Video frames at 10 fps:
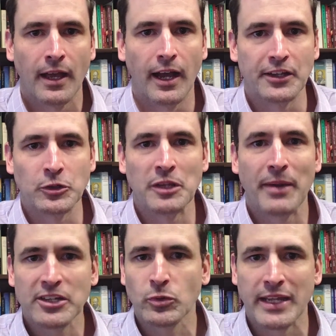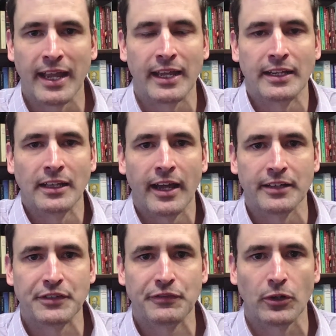doing the best we can in light
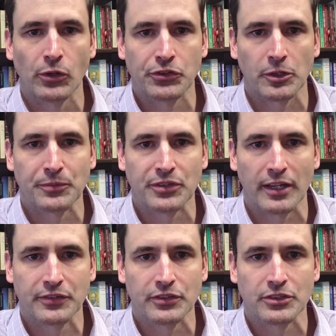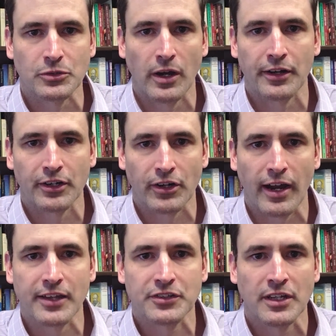of difficult circumstances to honor
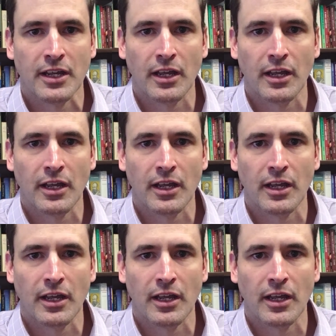Christ